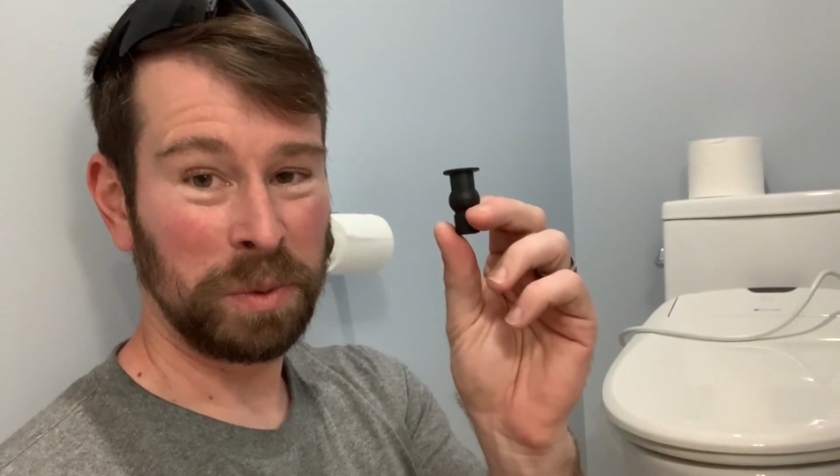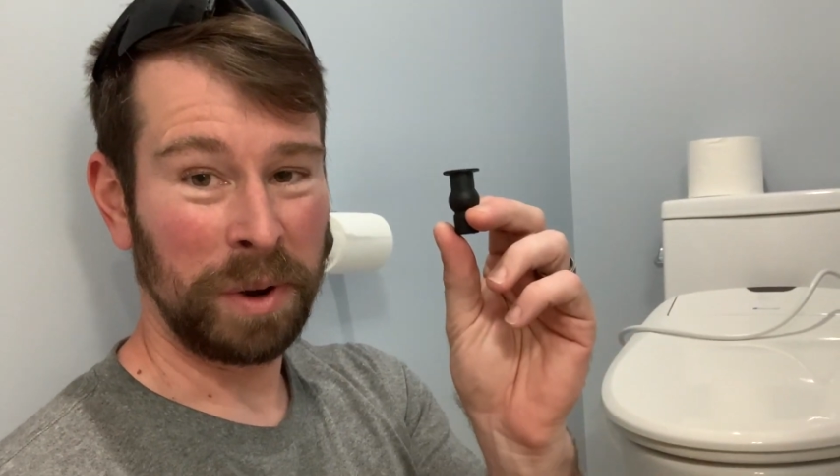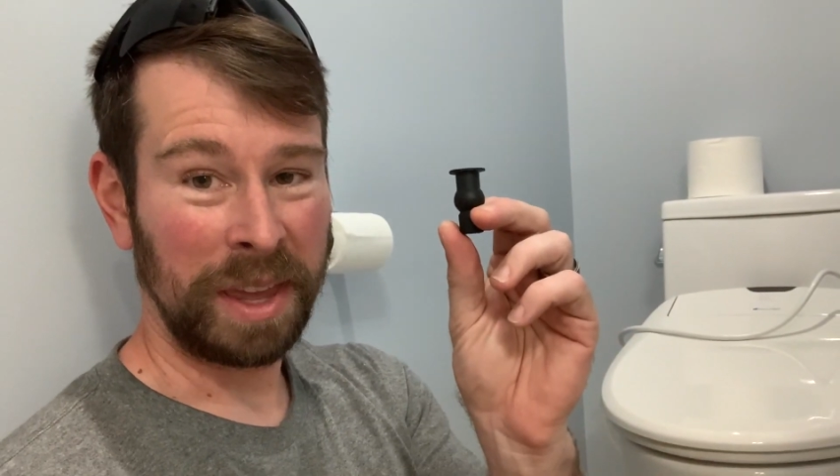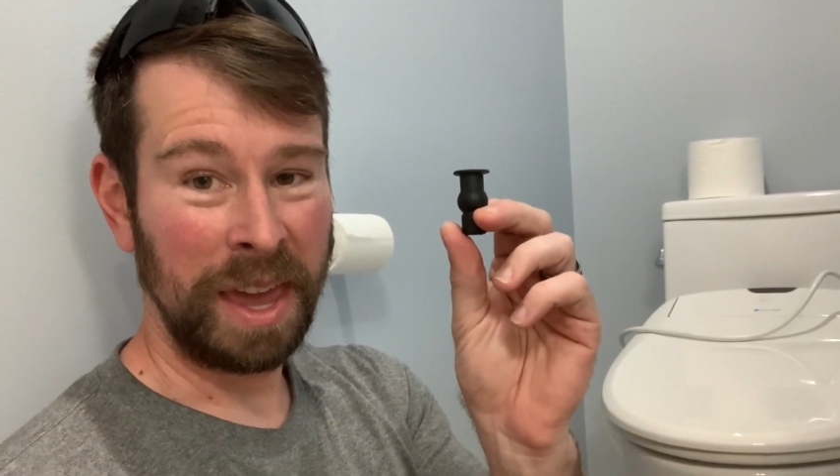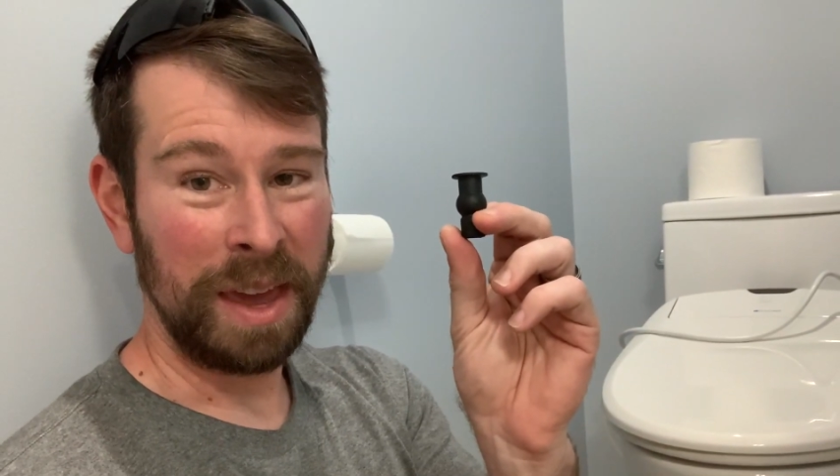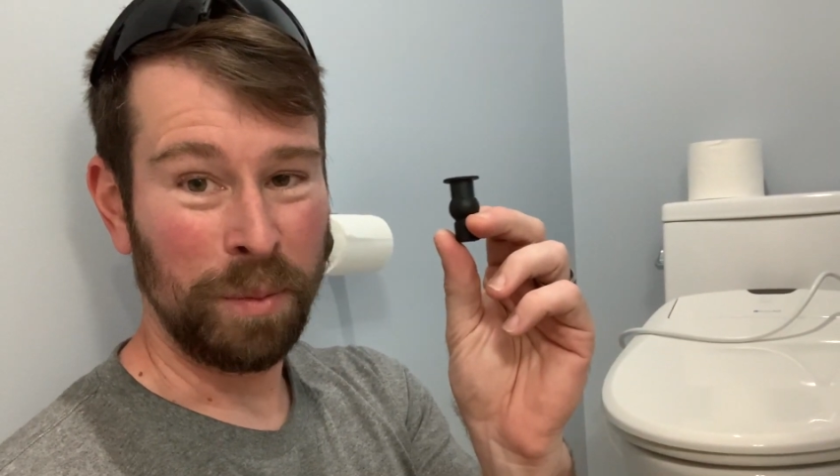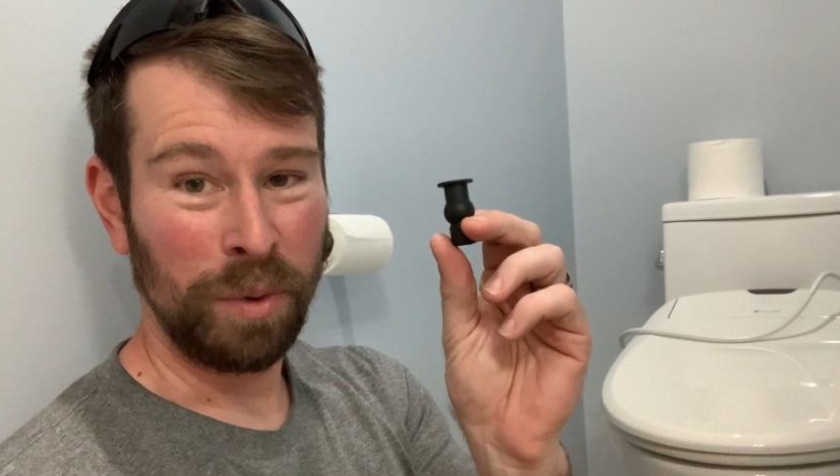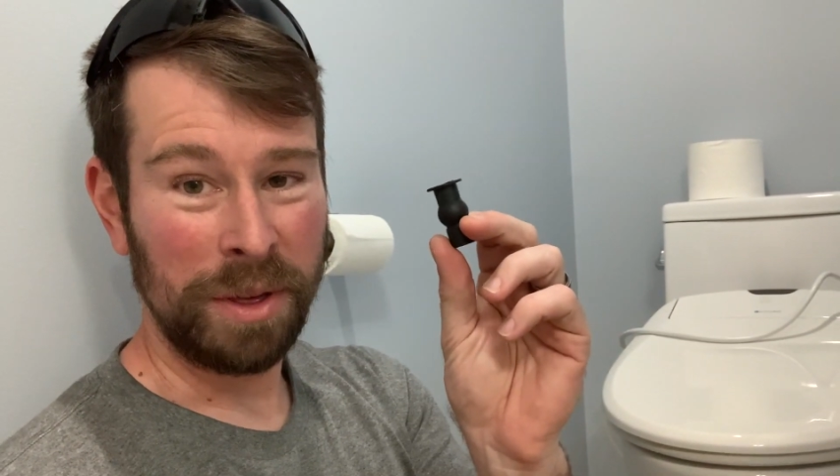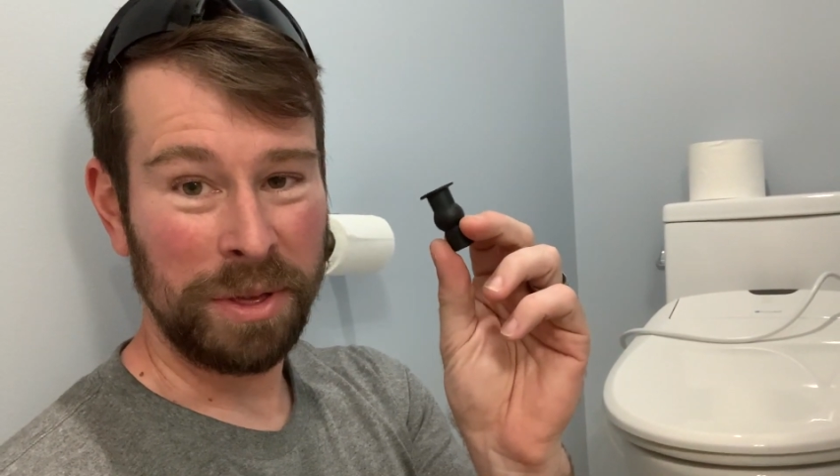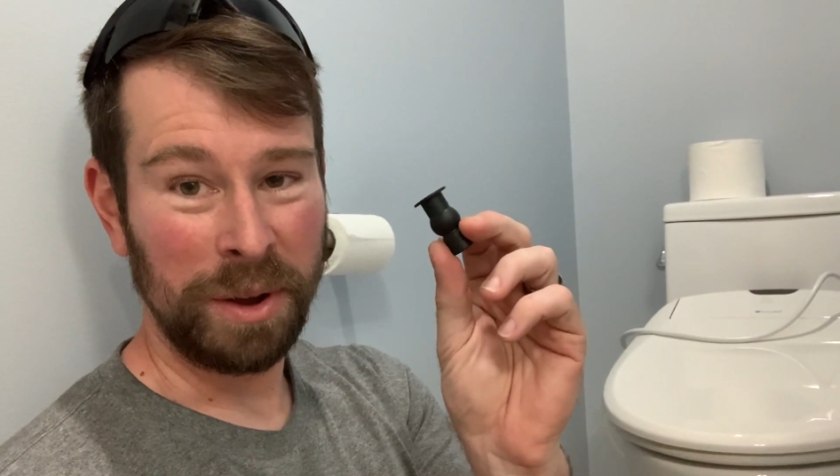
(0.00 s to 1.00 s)
what came
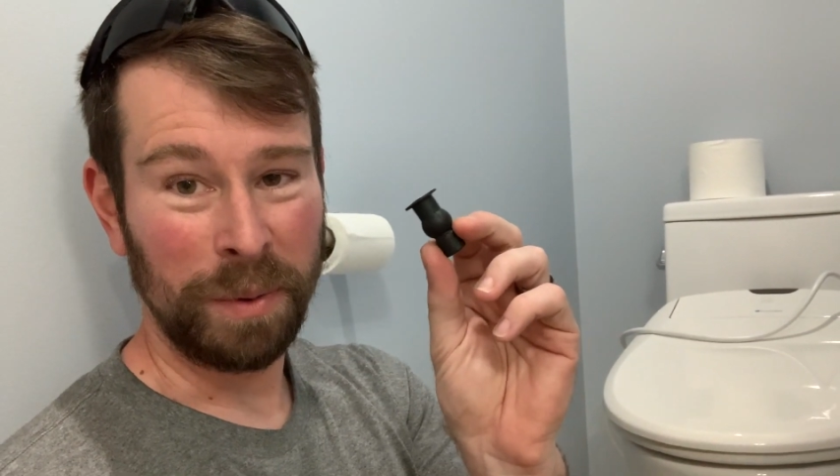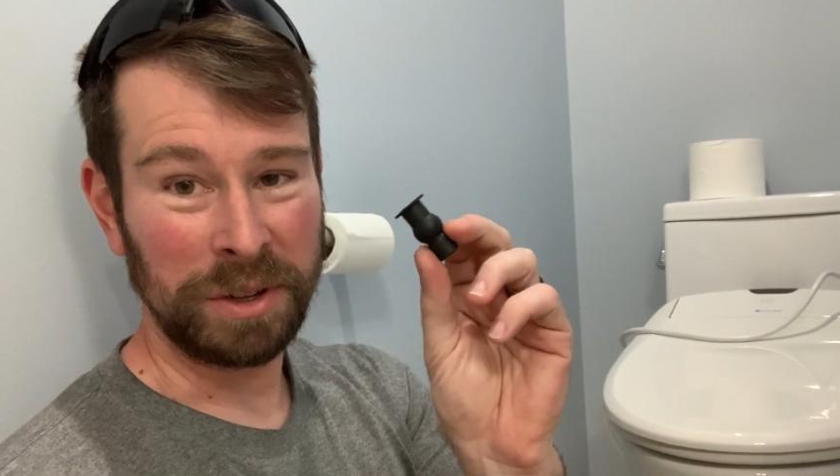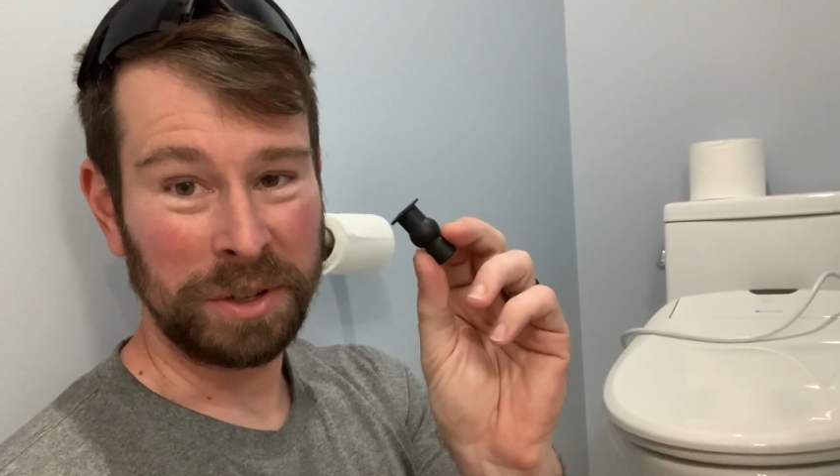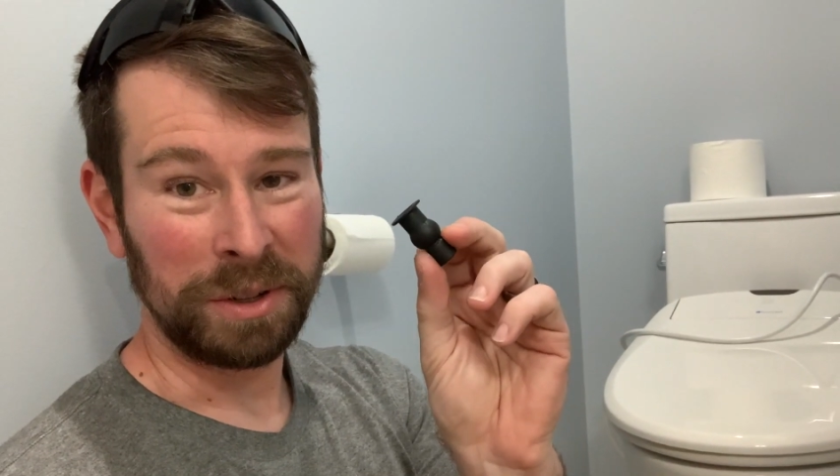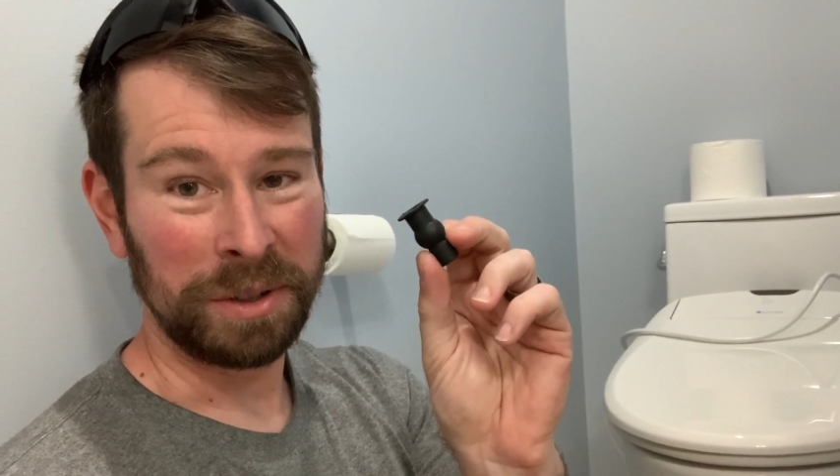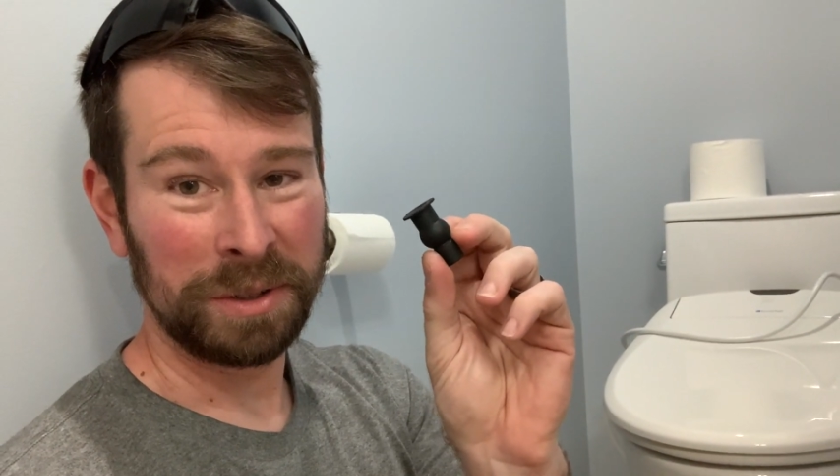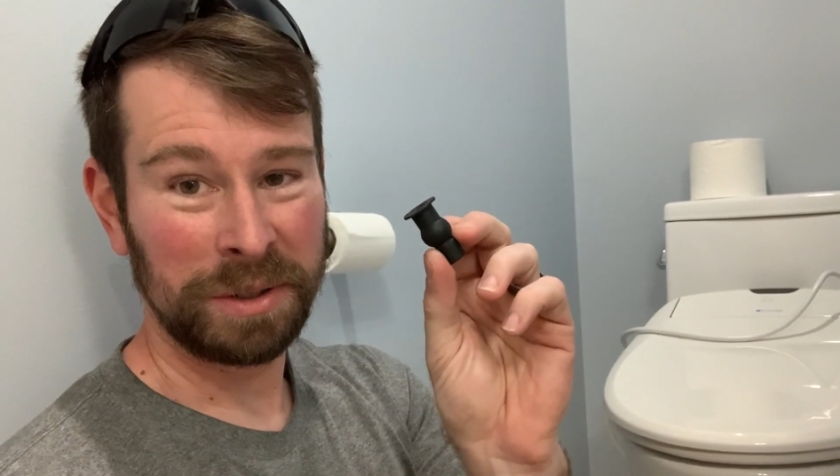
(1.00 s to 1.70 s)
with the original